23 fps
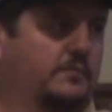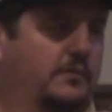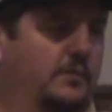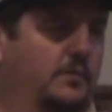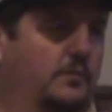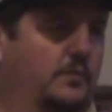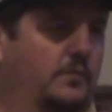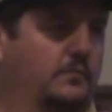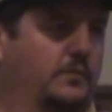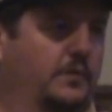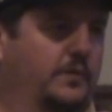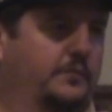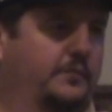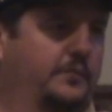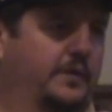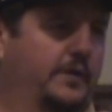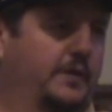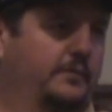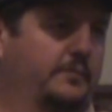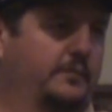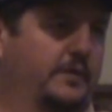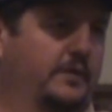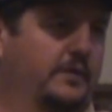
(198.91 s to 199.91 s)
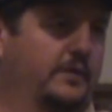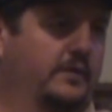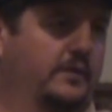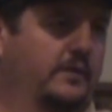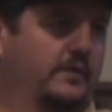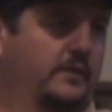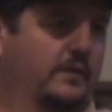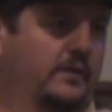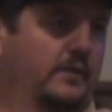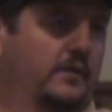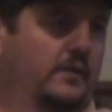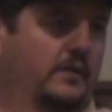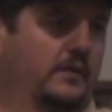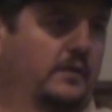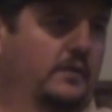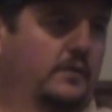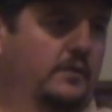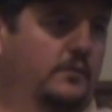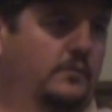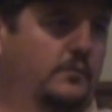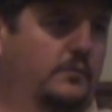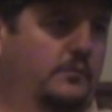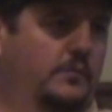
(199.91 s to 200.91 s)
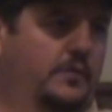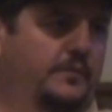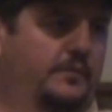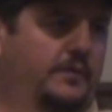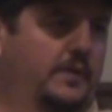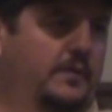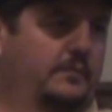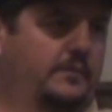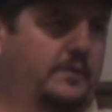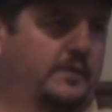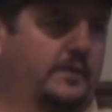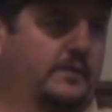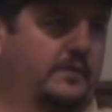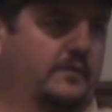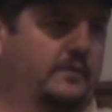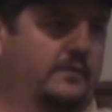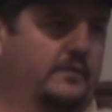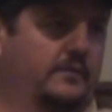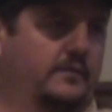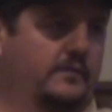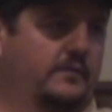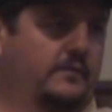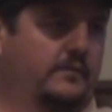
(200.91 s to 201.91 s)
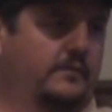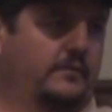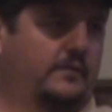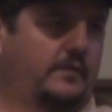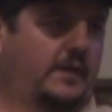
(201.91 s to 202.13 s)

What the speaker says: But when we reamed it in